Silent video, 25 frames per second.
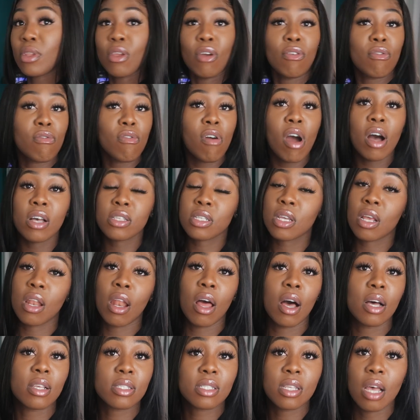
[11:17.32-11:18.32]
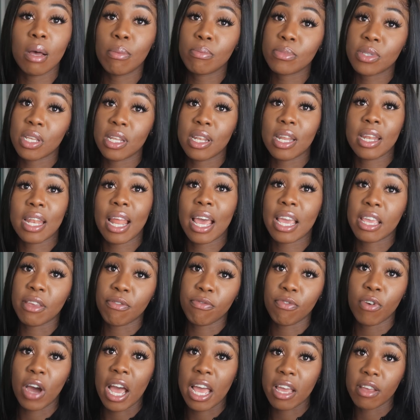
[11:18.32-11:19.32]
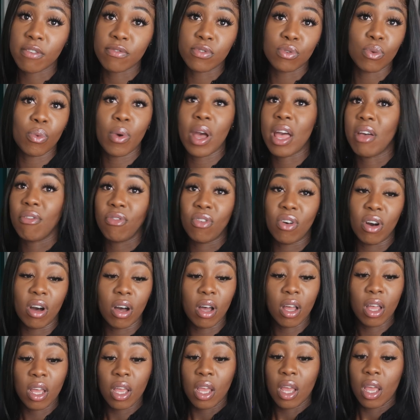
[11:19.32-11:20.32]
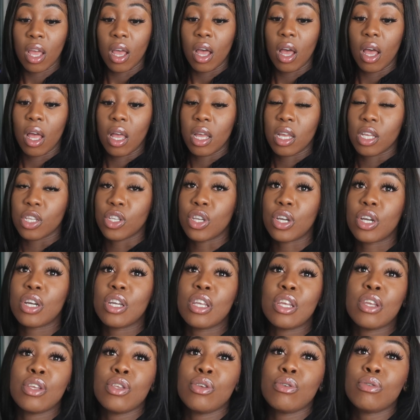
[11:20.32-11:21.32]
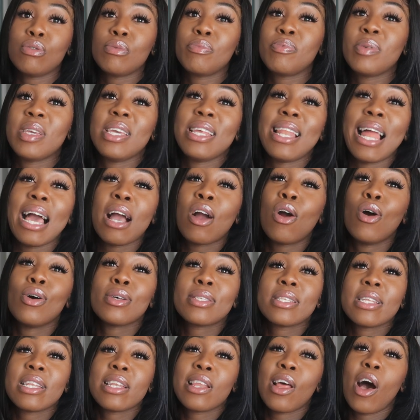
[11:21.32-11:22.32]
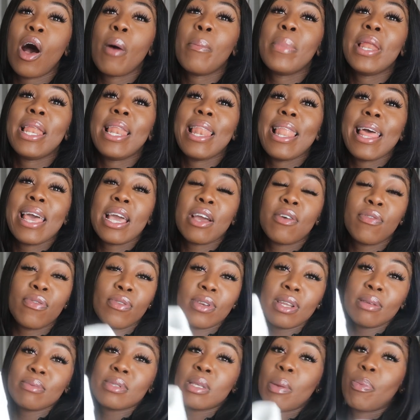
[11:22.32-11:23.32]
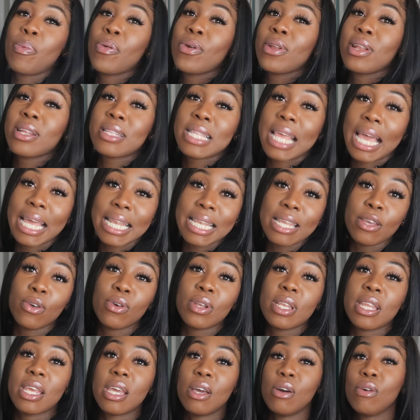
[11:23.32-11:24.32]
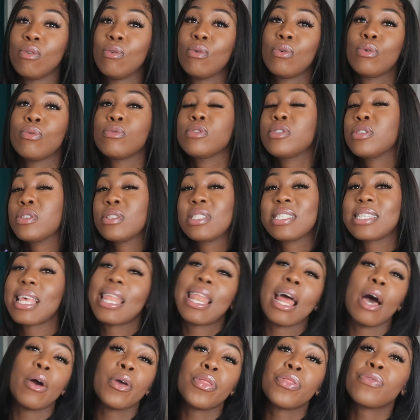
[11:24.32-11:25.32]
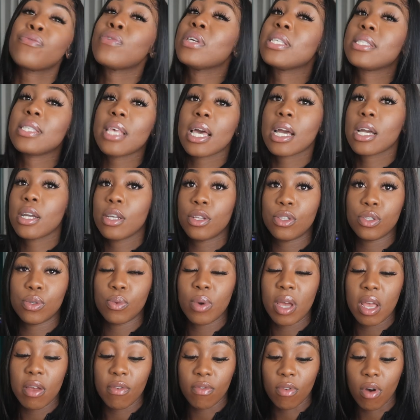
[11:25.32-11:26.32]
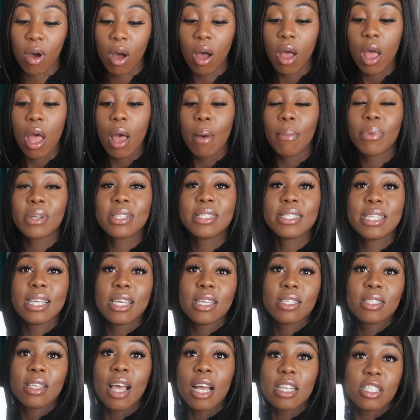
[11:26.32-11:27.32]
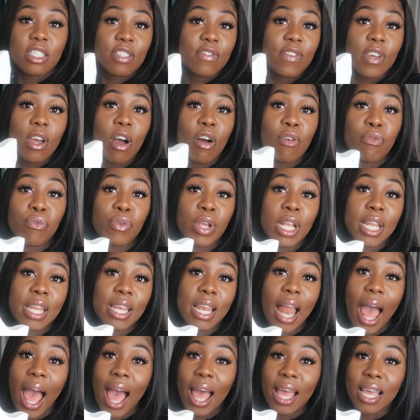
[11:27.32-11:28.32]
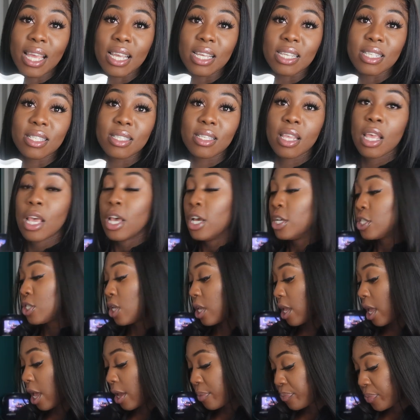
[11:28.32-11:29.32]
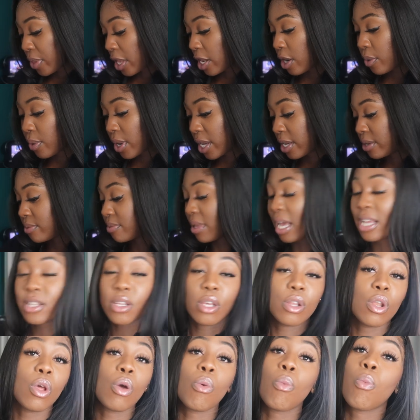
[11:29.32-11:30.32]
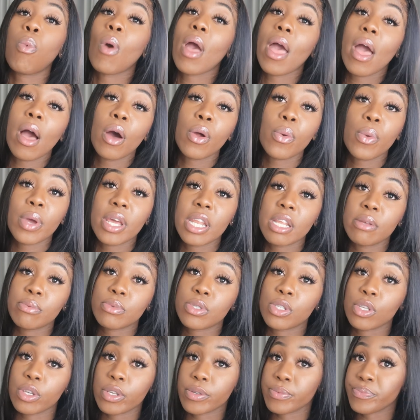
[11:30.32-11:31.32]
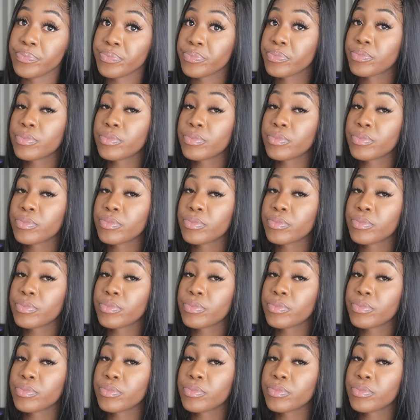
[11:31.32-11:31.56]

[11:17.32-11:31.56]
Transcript: Ross Clark somethings in the 95s or whatever, you'd be like costing an arm and leg for them to print a teddy on it, or sell out in 3 seconds or whatever. But these I just think are really nice. So yeah, anyway, I don't know where I'd wear them to,